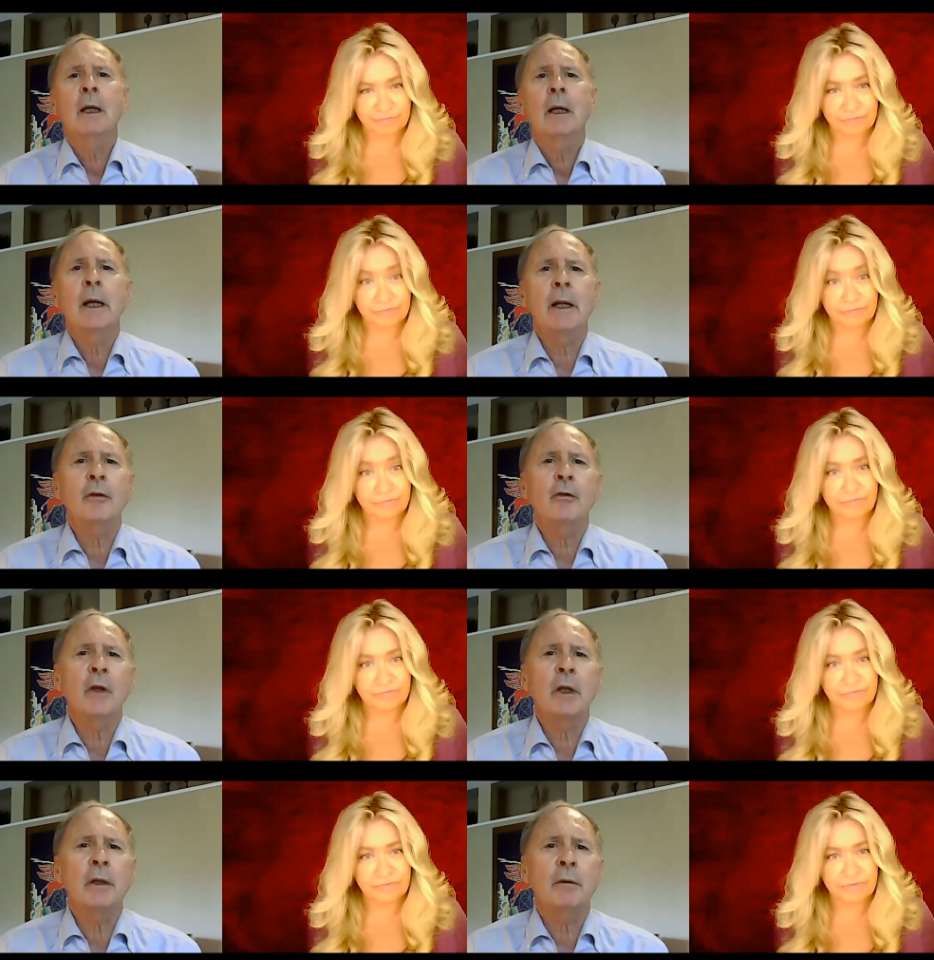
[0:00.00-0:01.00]
Speaker 1: And it's
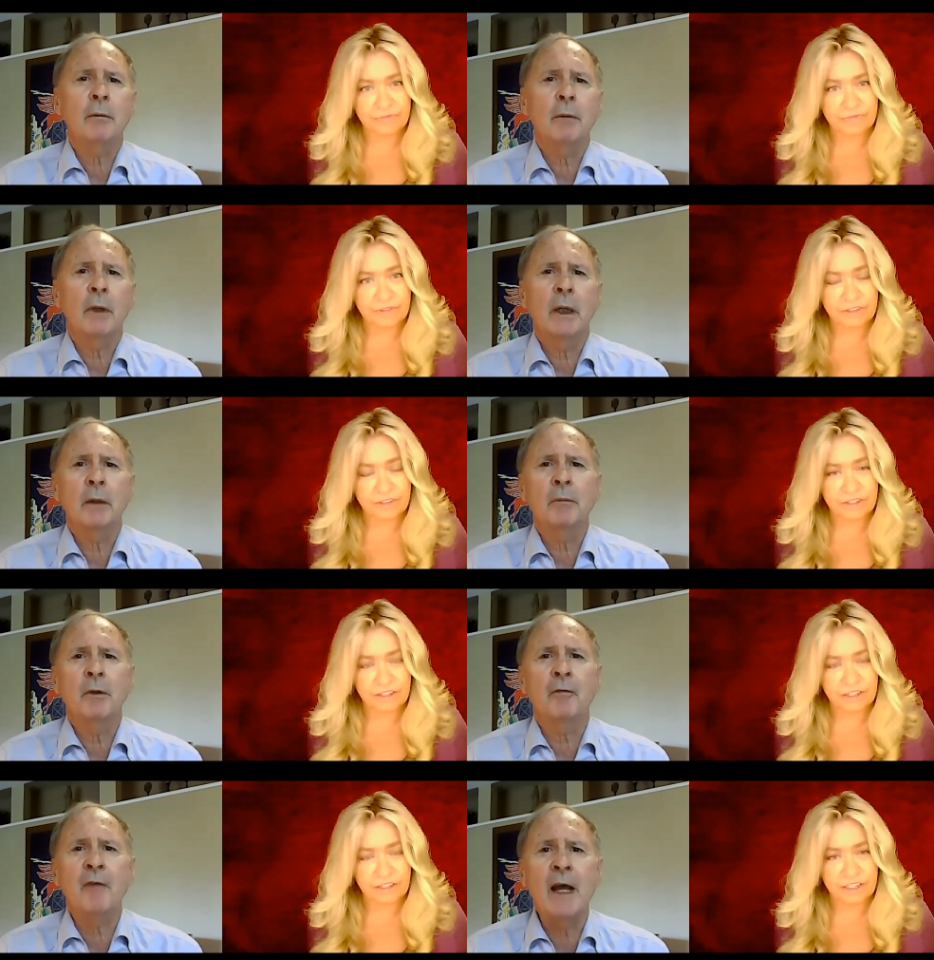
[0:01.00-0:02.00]
the uh,
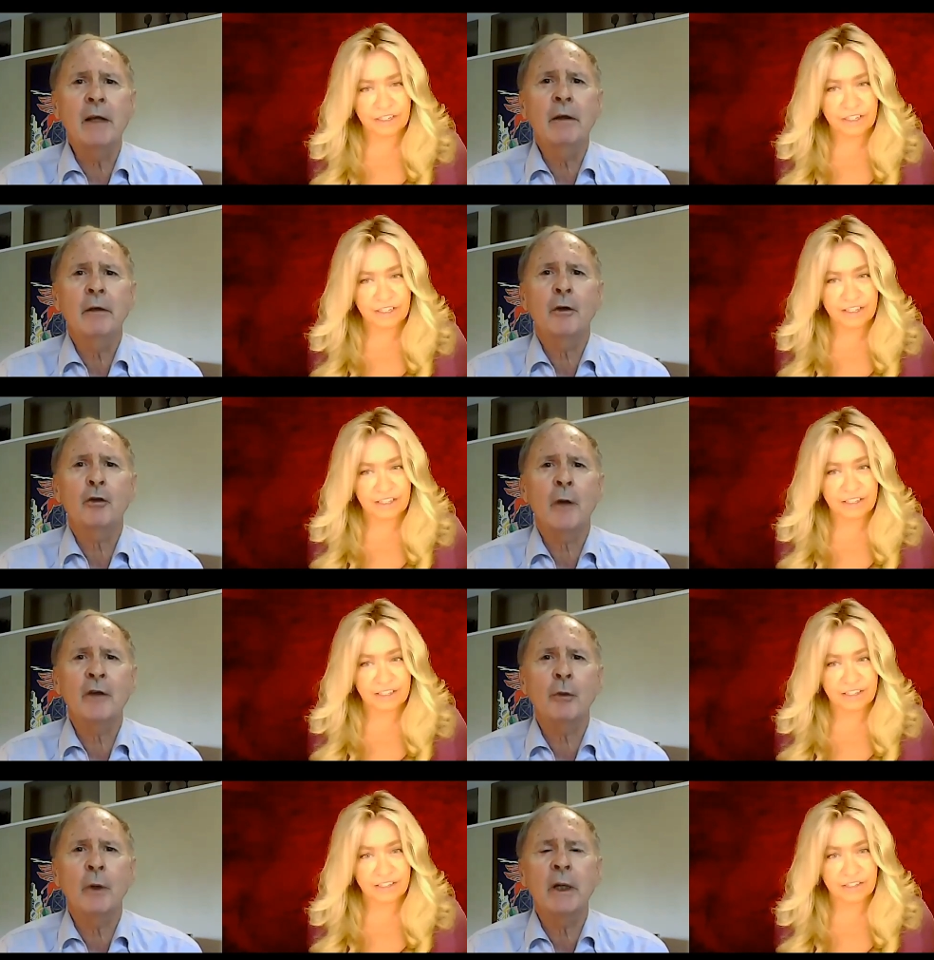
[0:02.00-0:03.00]
the Fed, the
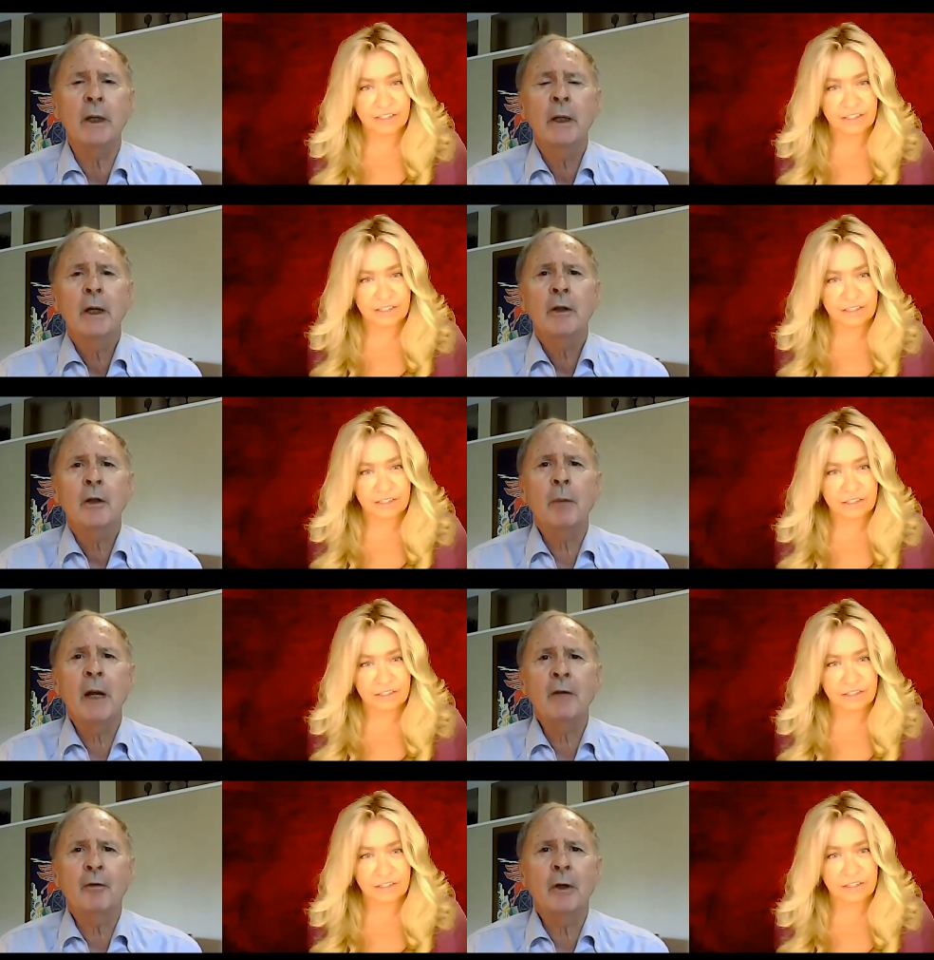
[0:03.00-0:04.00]
Treasury, the
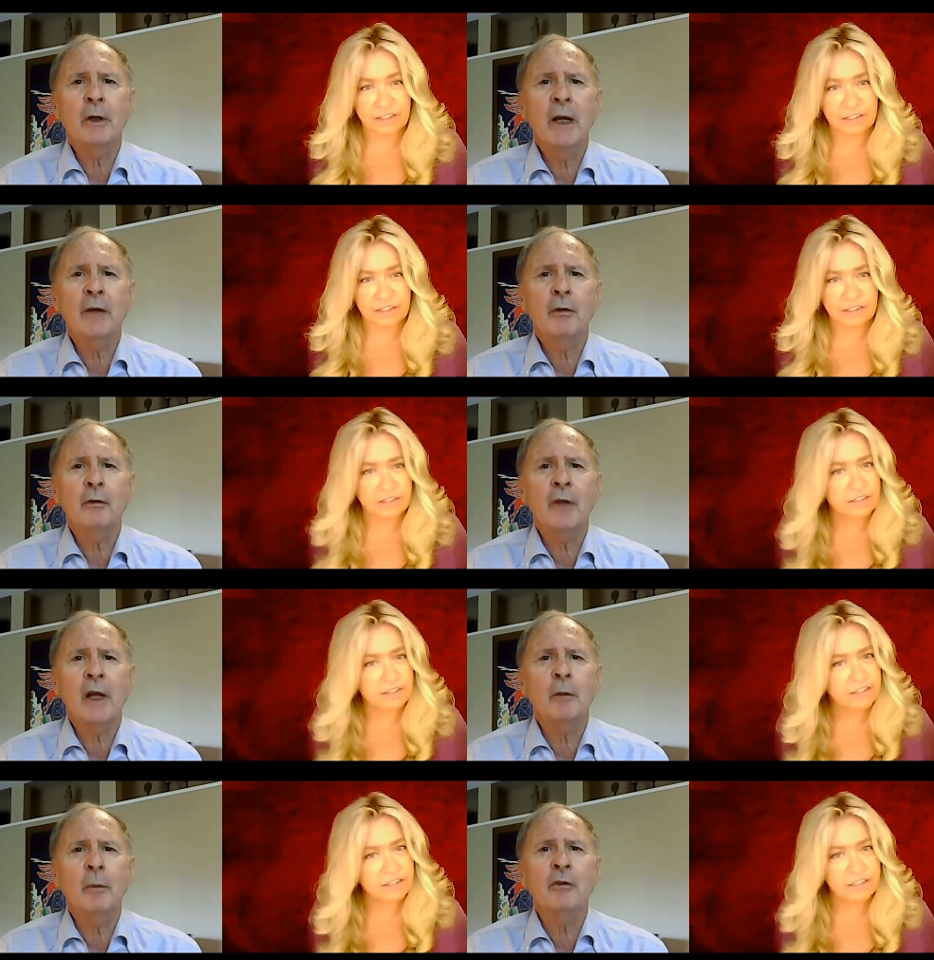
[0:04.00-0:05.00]
Bank for International
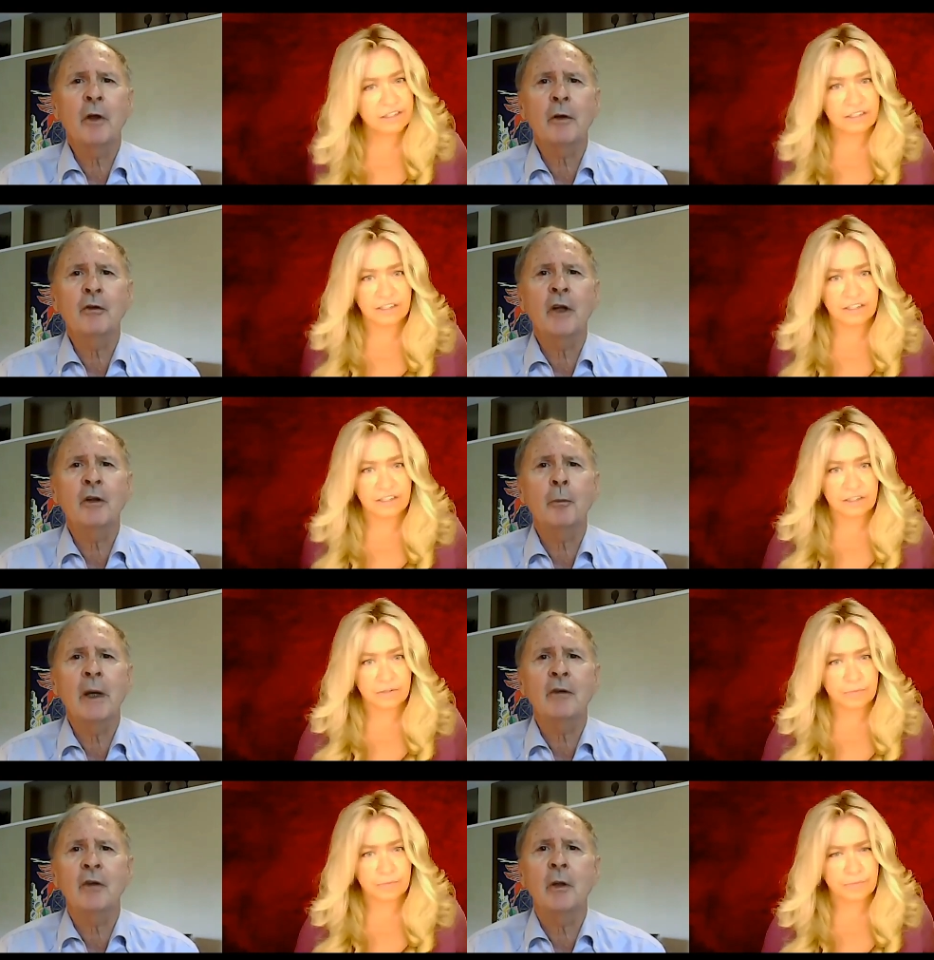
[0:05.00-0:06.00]
Settlements, other central
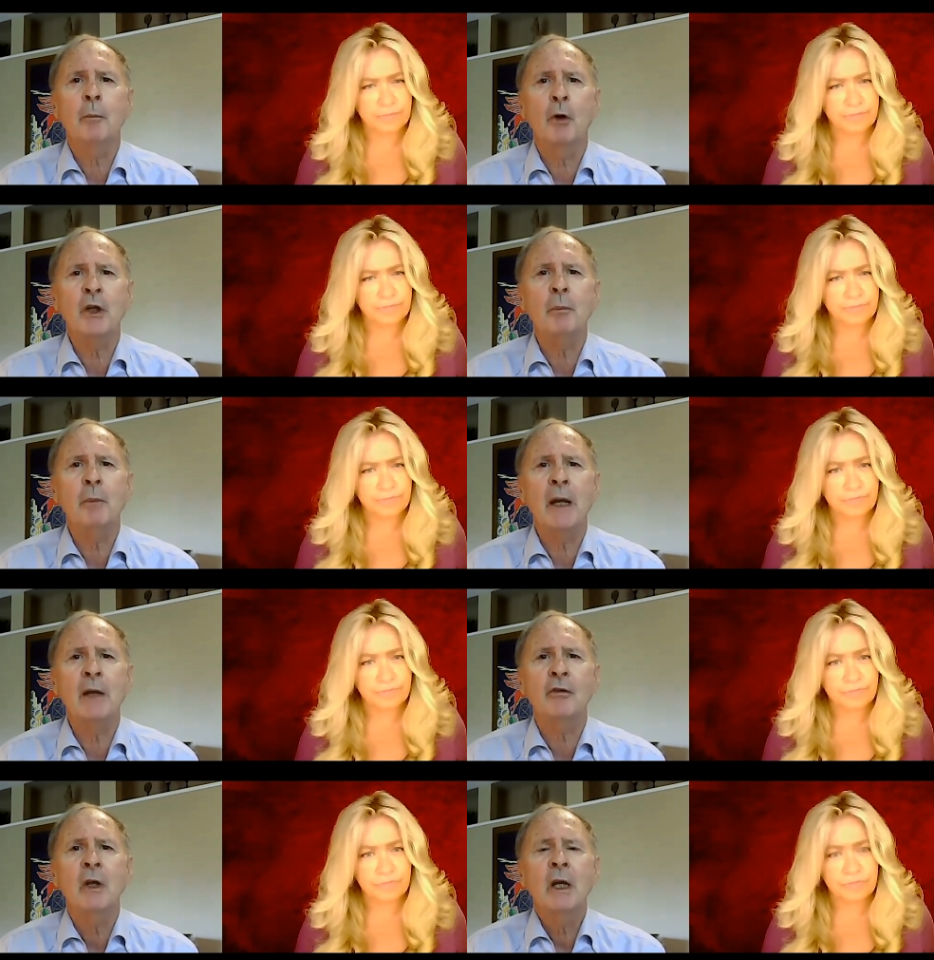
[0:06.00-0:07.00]
banks, and the bullion
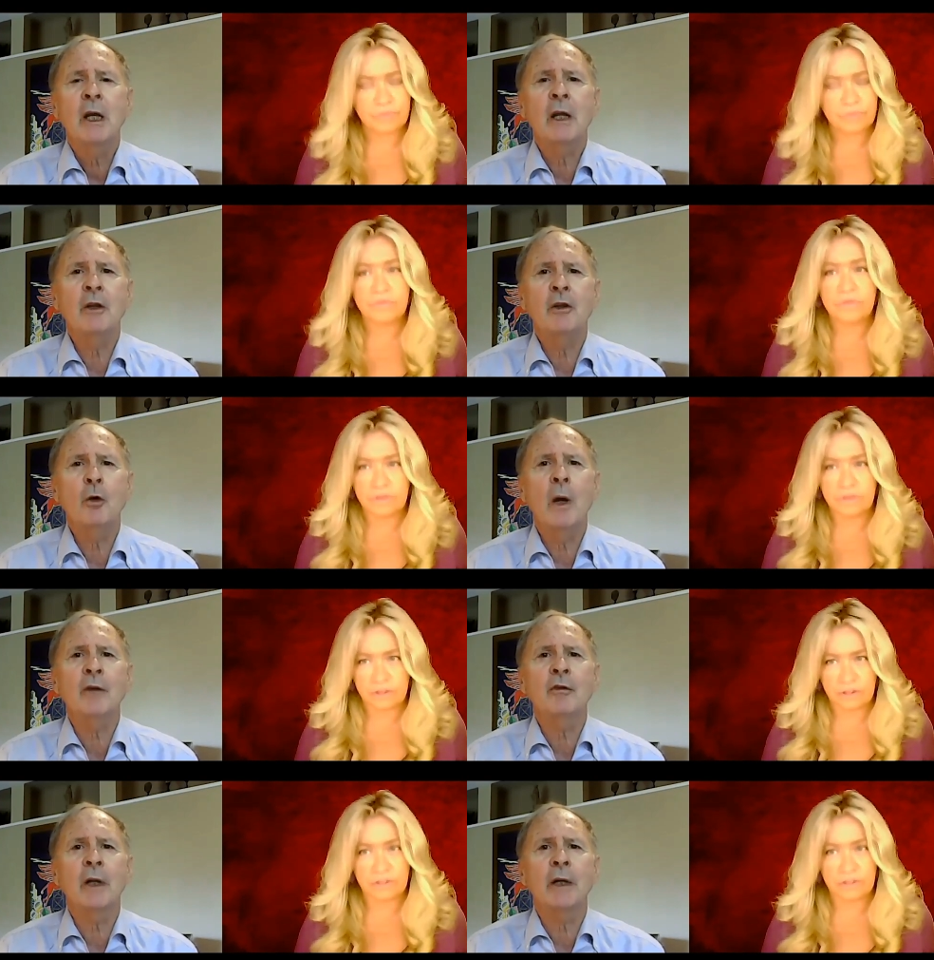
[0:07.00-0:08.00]
banks in the U
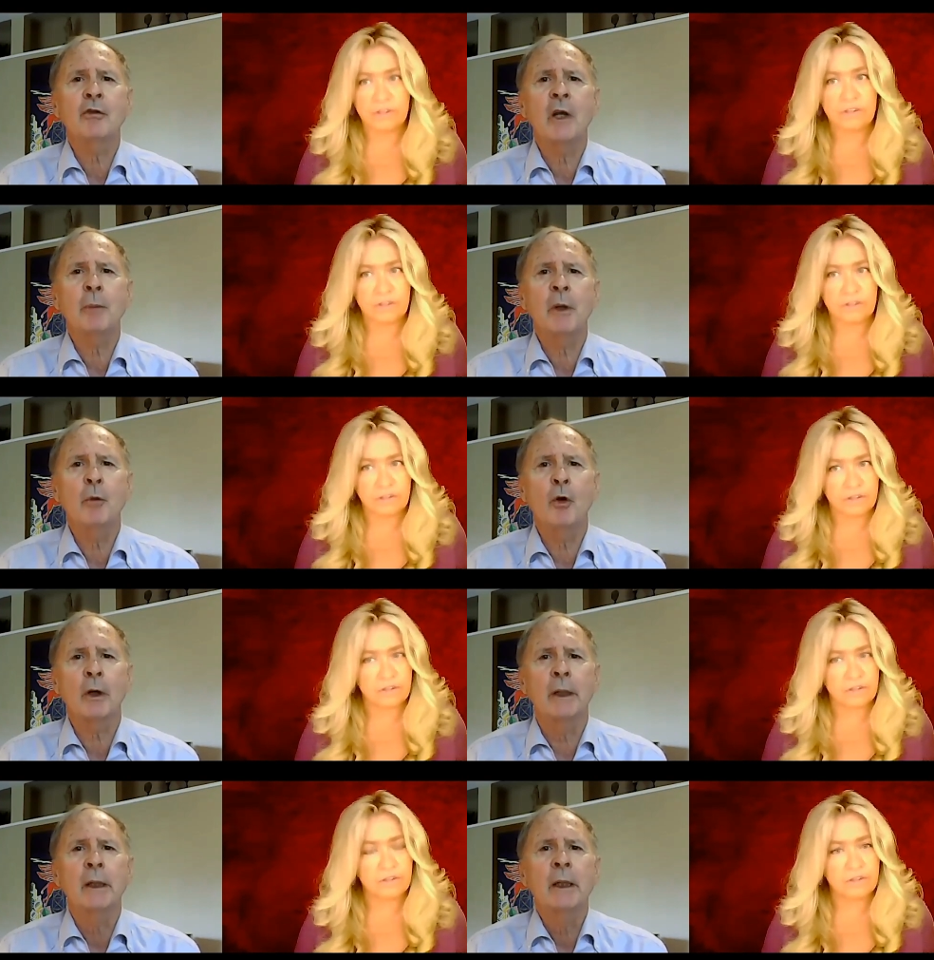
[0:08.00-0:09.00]
S like J P.
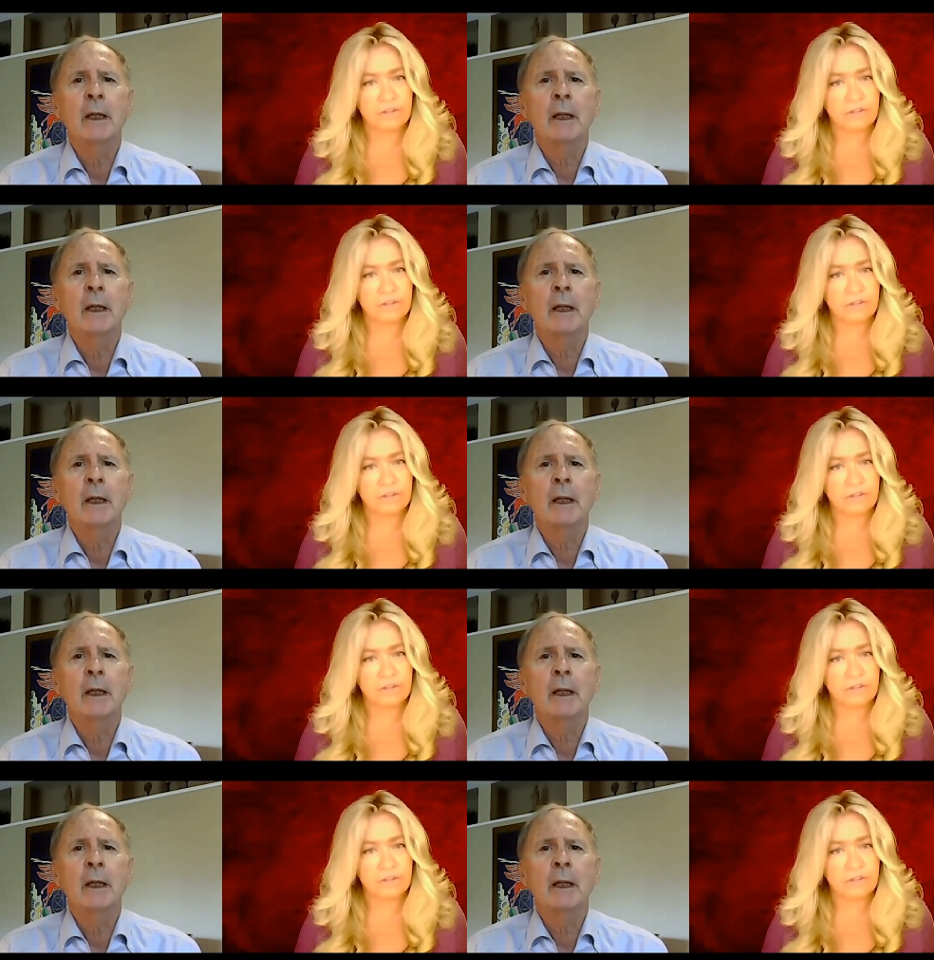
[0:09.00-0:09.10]
Morgan.